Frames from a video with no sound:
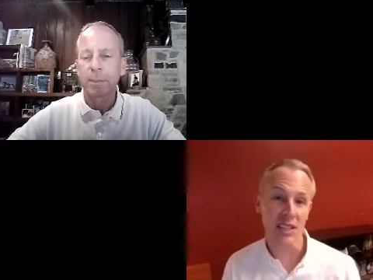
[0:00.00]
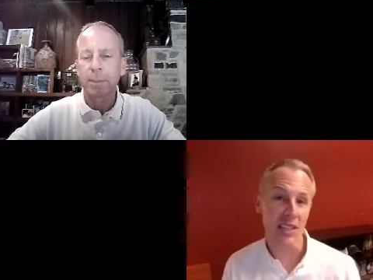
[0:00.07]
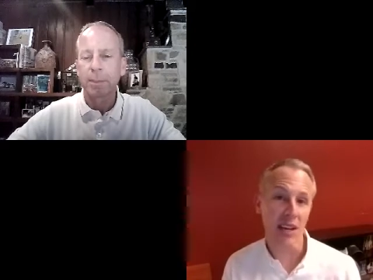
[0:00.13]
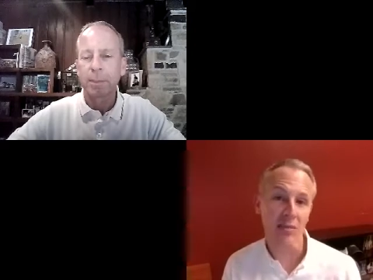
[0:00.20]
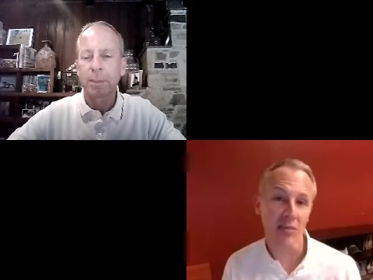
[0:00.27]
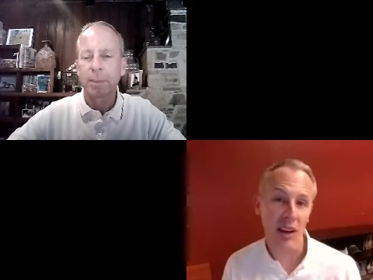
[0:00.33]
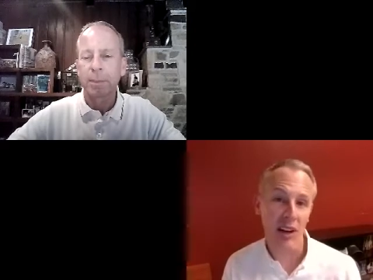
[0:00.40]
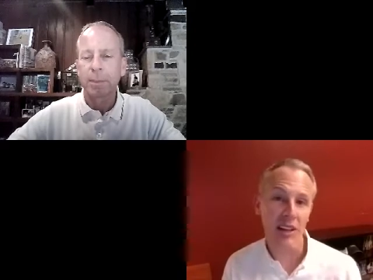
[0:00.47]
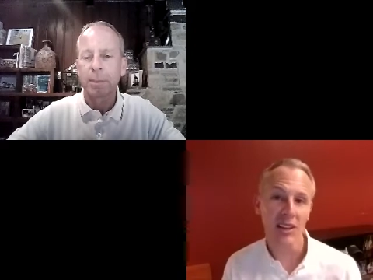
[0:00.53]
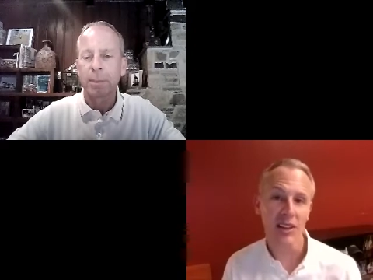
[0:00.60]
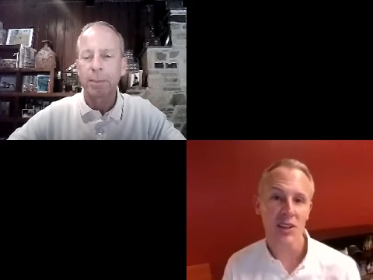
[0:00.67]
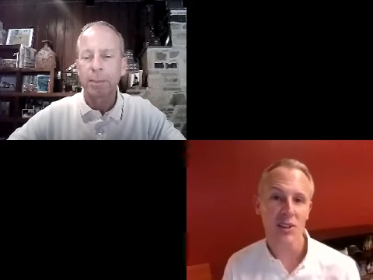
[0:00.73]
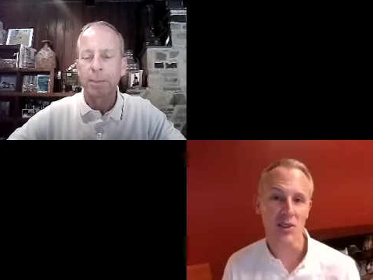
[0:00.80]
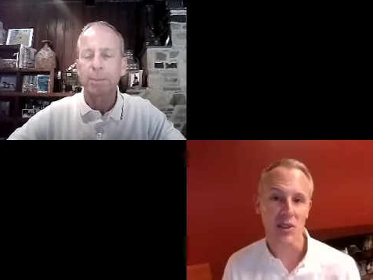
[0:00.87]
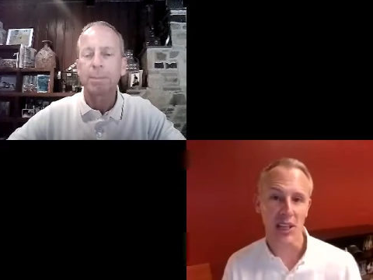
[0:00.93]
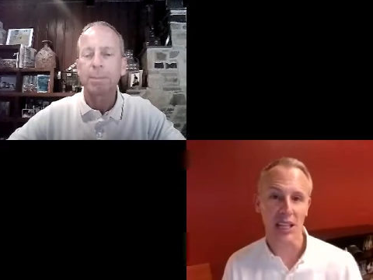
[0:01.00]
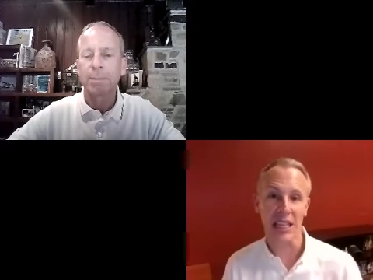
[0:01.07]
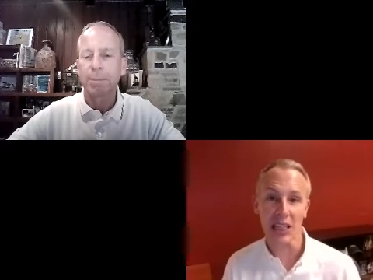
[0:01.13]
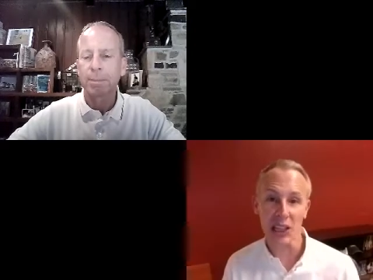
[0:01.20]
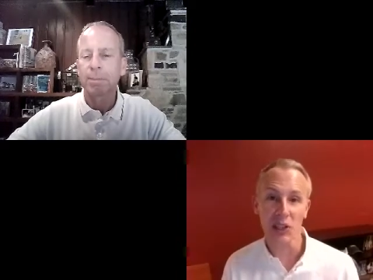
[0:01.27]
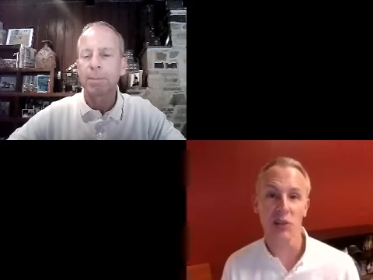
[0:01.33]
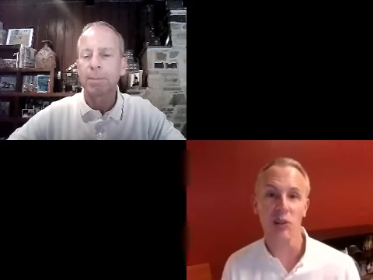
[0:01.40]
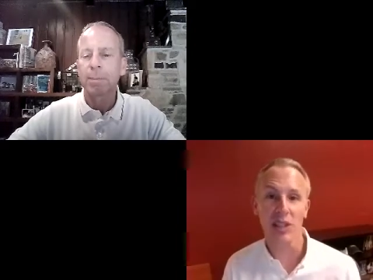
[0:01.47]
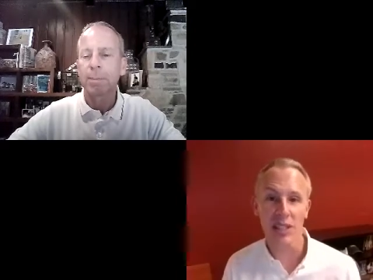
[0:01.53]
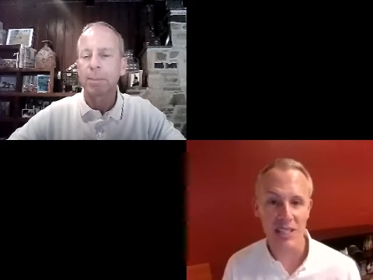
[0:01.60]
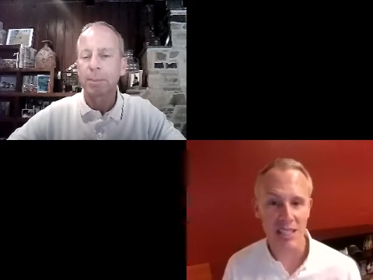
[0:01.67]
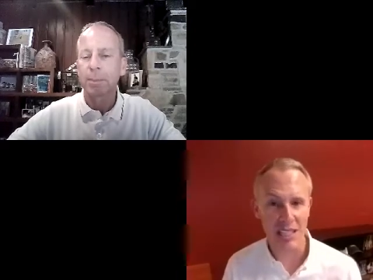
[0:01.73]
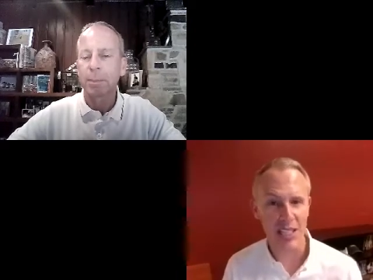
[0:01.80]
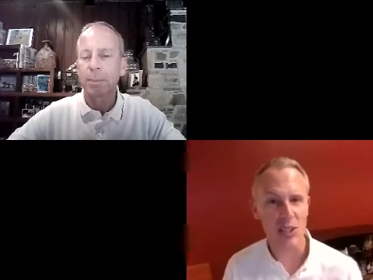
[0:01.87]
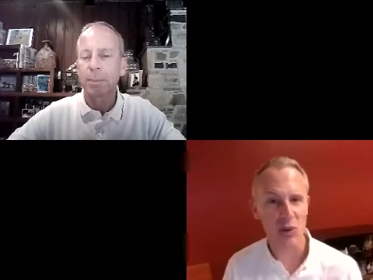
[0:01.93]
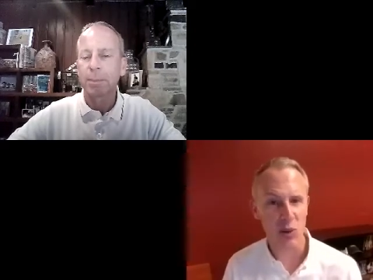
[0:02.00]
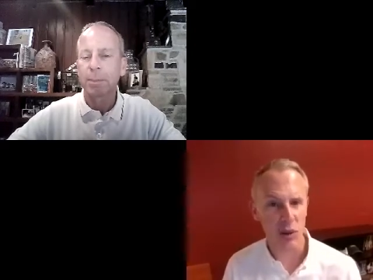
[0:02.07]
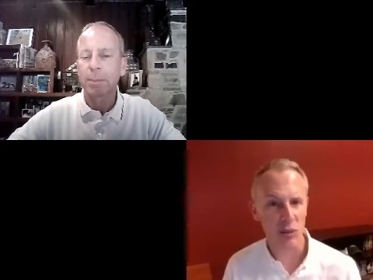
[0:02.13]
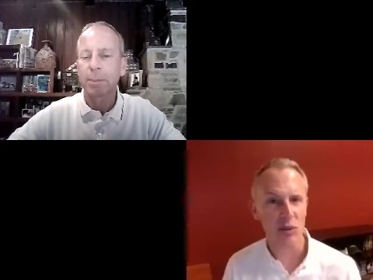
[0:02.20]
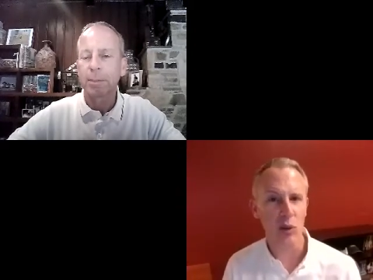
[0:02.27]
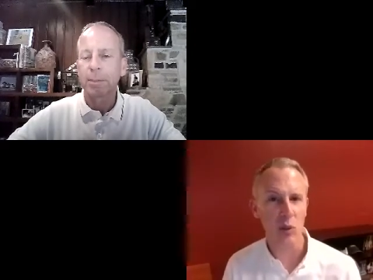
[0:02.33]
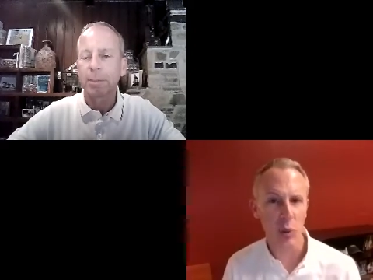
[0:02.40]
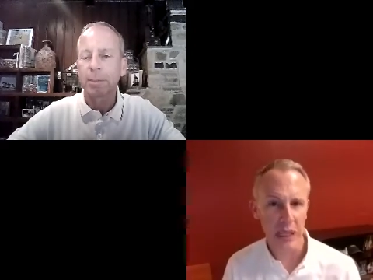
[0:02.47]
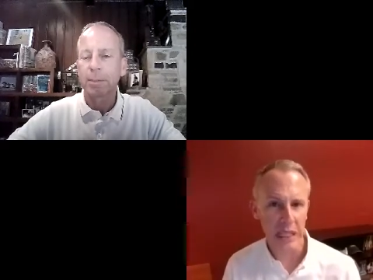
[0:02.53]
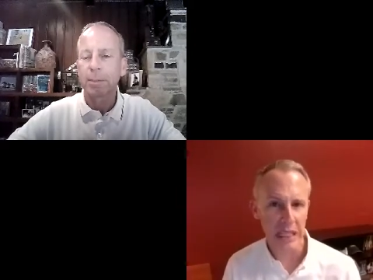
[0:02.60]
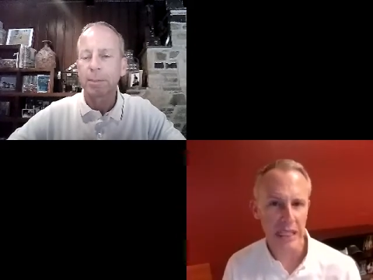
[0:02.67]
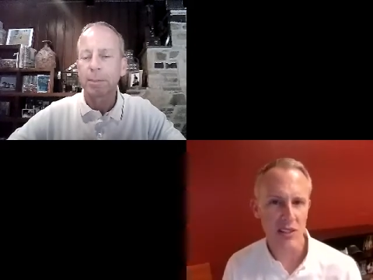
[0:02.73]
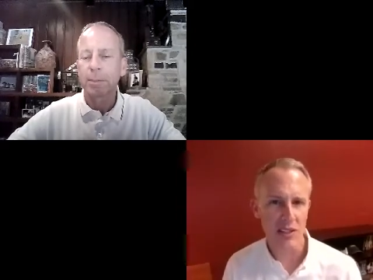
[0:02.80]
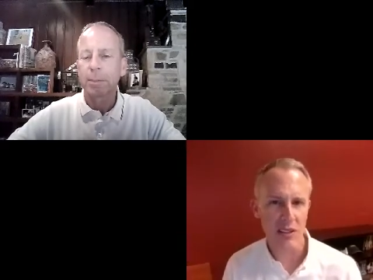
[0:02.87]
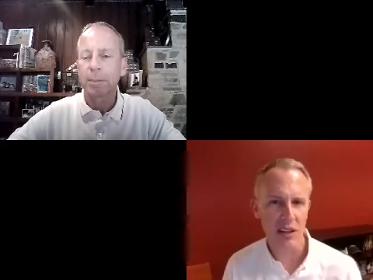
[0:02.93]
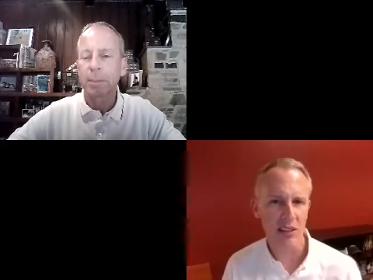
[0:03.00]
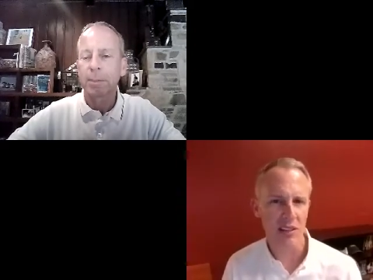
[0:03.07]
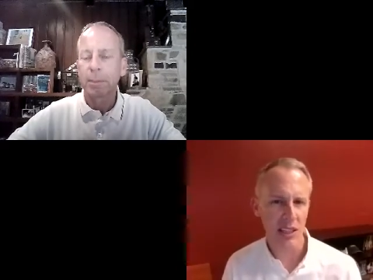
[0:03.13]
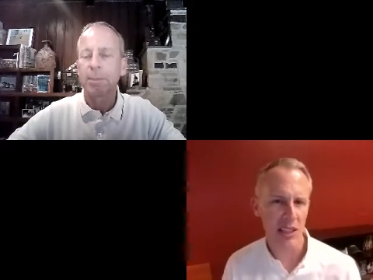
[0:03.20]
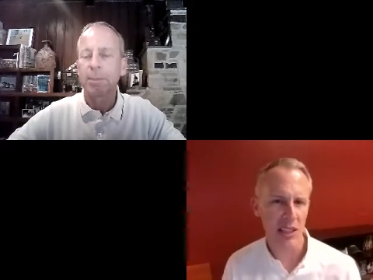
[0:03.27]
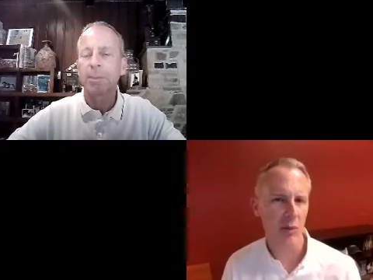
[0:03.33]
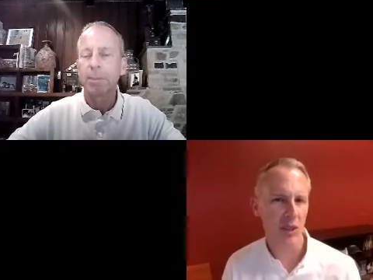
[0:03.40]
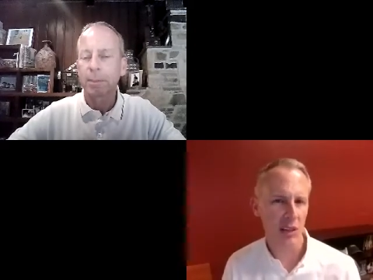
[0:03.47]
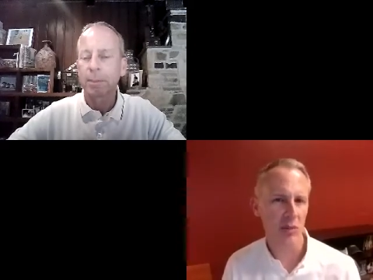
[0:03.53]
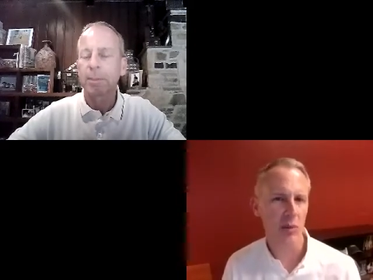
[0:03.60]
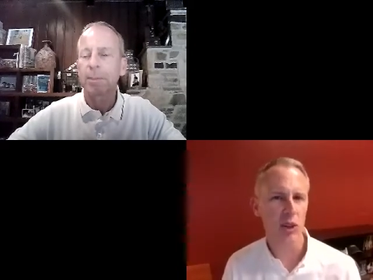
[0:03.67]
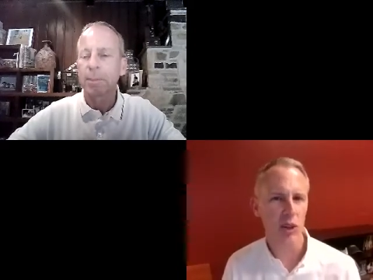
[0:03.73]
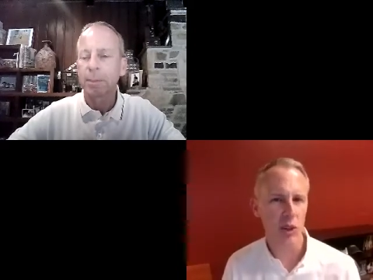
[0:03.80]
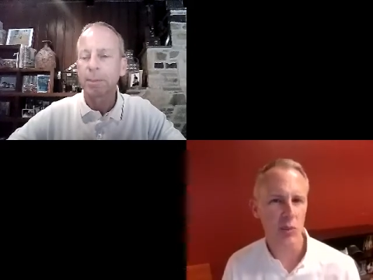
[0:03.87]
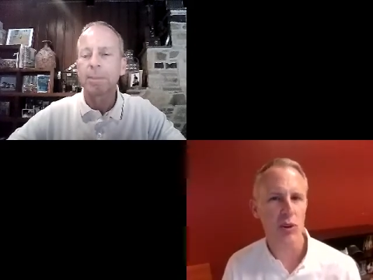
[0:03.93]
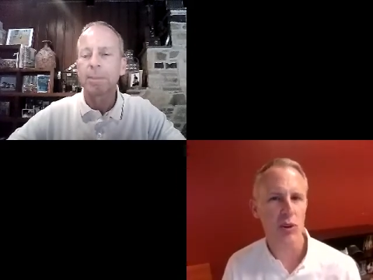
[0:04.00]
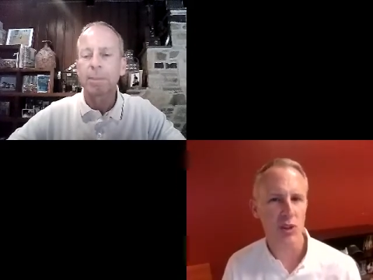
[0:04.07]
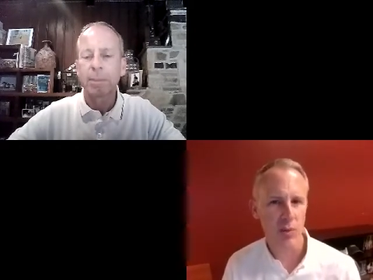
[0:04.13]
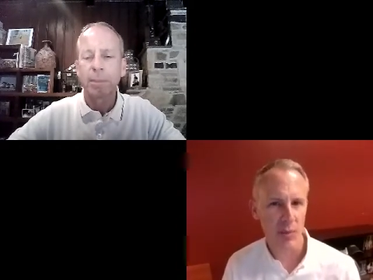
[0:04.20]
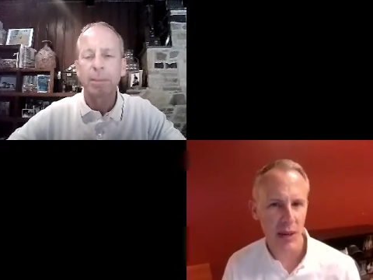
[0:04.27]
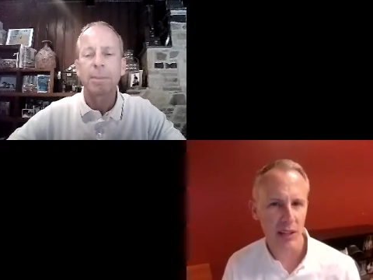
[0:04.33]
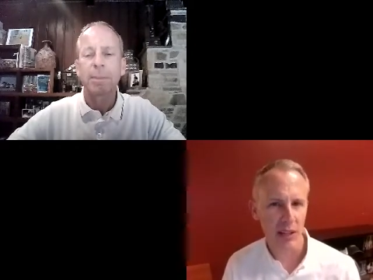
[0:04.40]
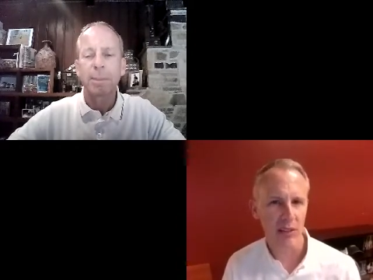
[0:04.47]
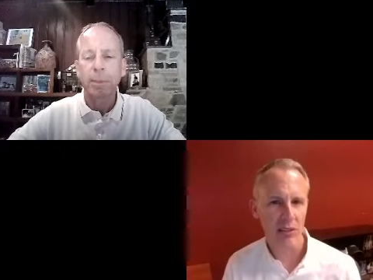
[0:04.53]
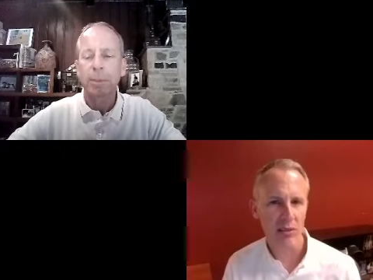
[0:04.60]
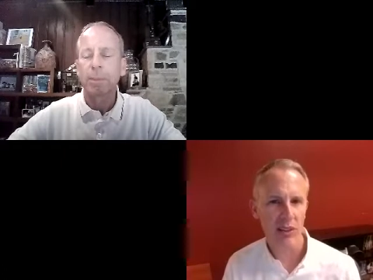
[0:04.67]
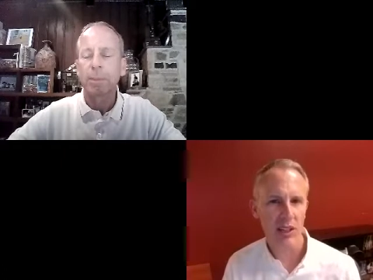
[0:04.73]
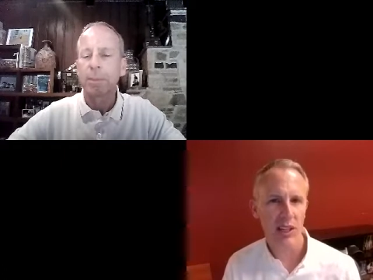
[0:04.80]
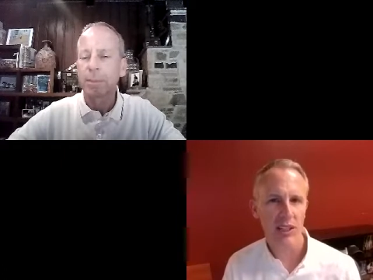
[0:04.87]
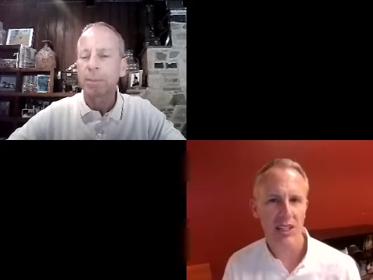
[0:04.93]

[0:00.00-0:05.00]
Speaker 1: that they've done so they can literally see sort of the weeds. I think that would give them a new perspective